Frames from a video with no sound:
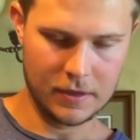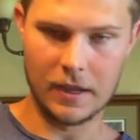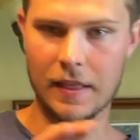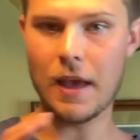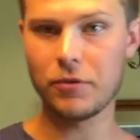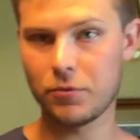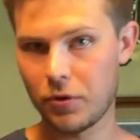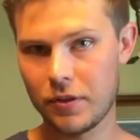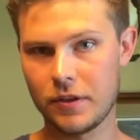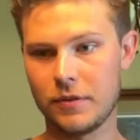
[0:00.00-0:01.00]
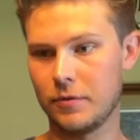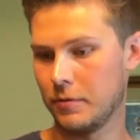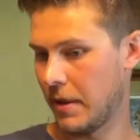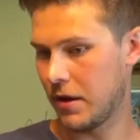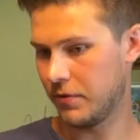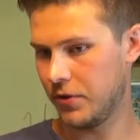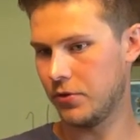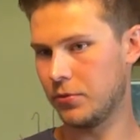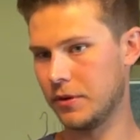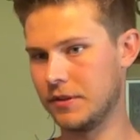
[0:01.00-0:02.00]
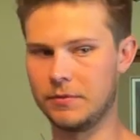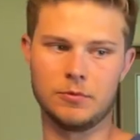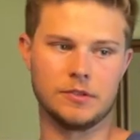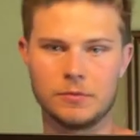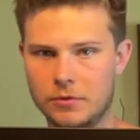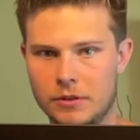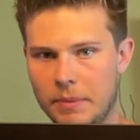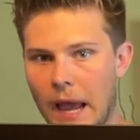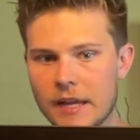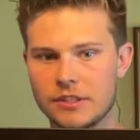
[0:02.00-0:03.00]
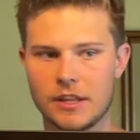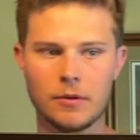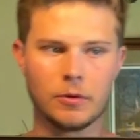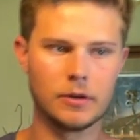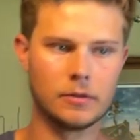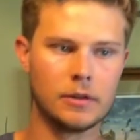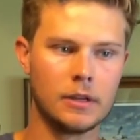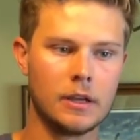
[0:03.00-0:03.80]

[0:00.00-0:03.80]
And that was one of the bad reviews, was it wasn't really packaged that well.